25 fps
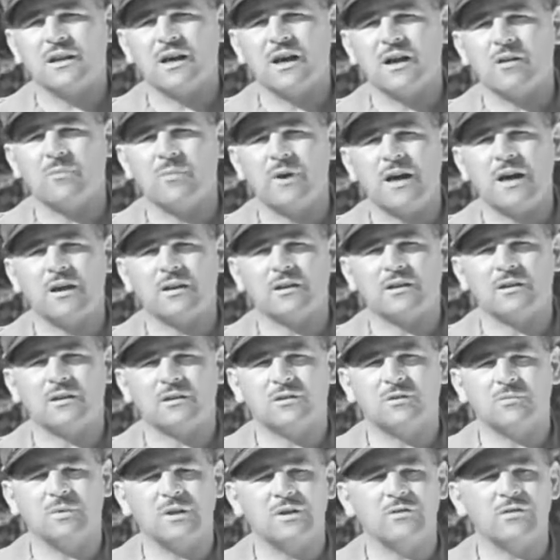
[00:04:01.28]
and are about
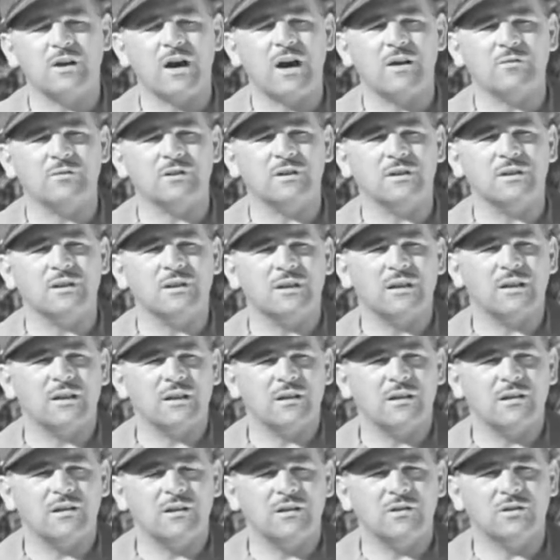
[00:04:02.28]
to be drafted
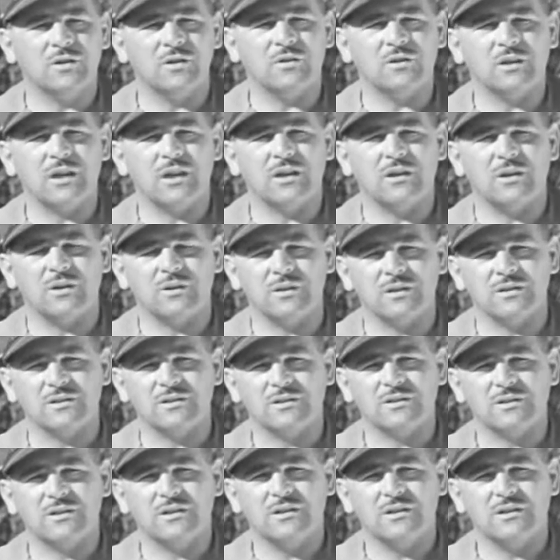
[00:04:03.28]
to their units.